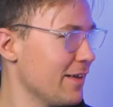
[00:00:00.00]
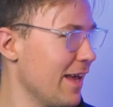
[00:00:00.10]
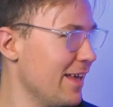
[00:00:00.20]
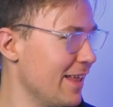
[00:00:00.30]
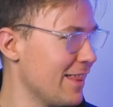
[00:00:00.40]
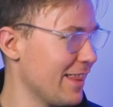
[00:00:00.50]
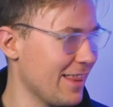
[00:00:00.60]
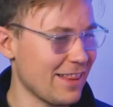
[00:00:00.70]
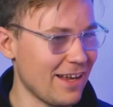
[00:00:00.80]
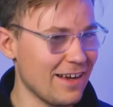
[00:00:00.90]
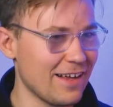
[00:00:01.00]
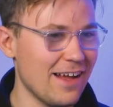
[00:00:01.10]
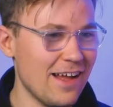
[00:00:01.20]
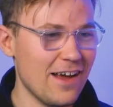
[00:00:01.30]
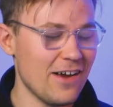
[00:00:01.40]
ideas. Yeah. it's like,
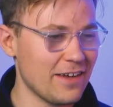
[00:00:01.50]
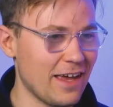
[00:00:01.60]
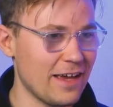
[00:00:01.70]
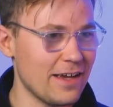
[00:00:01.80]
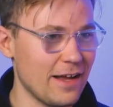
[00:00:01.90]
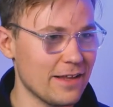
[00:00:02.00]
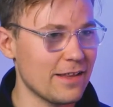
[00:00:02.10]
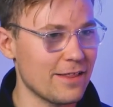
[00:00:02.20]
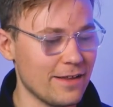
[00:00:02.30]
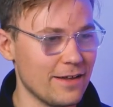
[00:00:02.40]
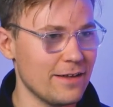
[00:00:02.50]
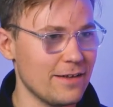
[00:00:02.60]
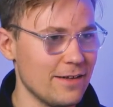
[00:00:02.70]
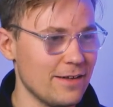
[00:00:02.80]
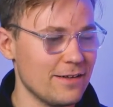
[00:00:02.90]
okay, I need to
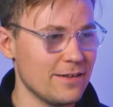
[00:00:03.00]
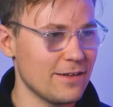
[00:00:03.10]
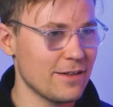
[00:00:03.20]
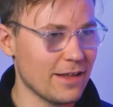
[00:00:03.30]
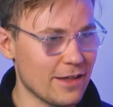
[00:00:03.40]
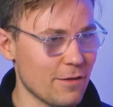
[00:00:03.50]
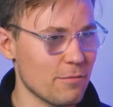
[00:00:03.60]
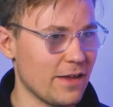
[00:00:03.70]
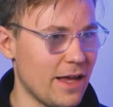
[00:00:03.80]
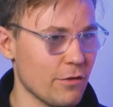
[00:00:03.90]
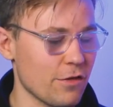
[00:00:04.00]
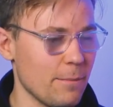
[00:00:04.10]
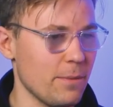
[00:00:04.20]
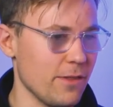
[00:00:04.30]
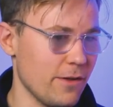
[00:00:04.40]
think of something else.
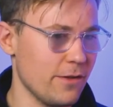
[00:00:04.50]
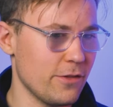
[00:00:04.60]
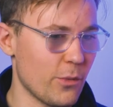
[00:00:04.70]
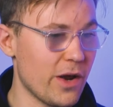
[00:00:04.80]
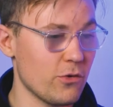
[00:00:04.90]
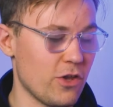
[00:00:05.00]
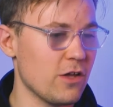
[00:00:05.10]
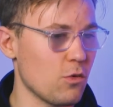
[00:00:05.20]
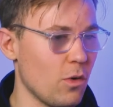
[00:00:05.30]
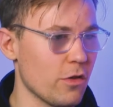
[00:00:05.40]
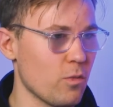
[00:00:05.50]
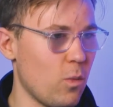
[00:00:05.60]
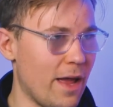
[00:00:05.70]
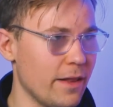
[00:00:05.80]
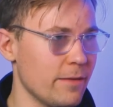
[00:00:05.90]
But the, the real change was
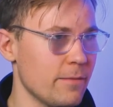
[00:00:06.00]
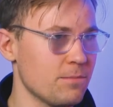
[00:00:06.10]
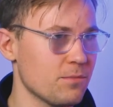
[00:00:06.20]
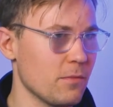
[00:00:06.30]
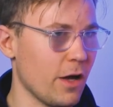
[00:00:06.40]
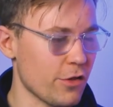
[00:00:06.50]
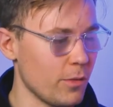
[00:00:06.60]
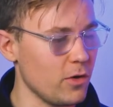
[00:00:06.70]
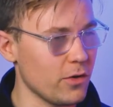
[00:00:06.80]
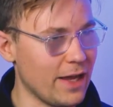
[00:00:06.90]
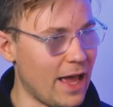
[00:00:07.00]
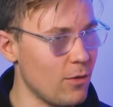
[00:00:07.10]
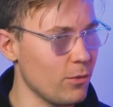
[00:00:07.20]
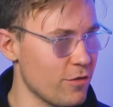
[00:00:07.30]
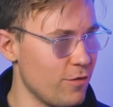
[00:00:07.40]
when I stopped looking
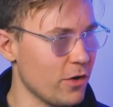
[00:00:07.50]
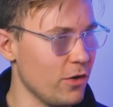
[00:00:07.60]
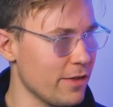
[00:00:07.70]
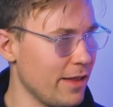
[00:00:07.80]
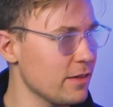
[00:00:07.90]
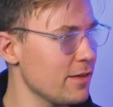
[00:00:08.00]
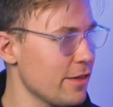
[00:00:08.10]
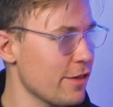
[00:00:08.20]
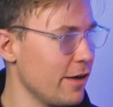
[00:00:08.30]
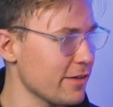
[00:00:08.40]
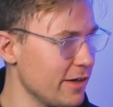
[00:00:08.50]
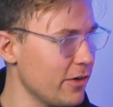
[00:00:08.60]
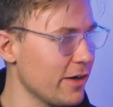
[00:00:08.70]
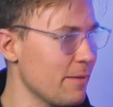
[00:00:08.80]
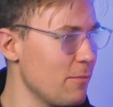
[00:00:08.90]
outwards for content and started
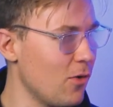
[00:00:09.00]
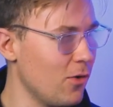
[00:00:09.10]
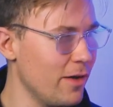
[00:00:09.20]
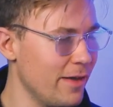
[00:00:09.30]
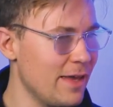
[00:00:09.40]
looking more